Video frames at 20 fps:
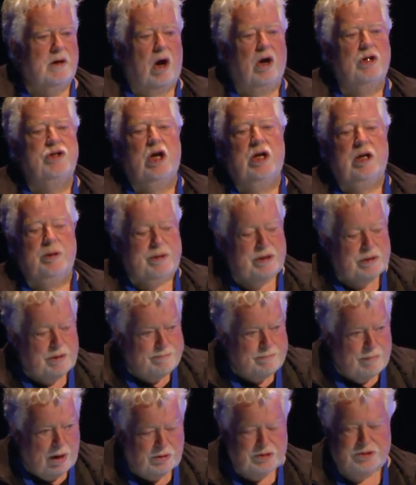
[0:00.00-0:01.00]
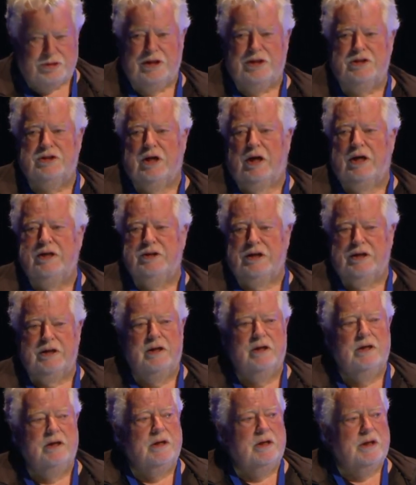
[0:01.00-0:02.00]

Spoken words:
are going to be the most exciting